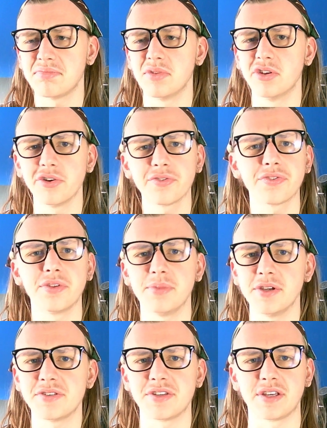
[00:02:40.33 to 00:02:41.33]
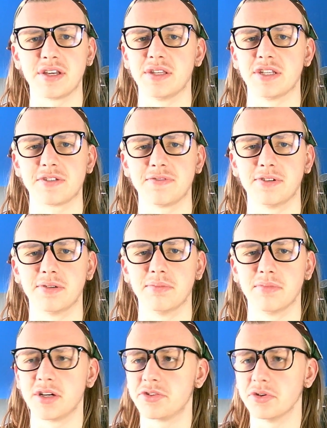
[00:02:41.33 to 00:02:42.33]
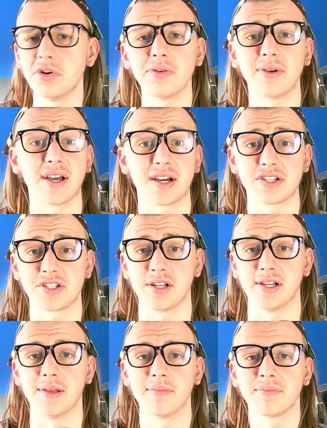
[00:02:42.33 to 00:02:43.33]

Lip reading: love the music in this film. Adore it, actually.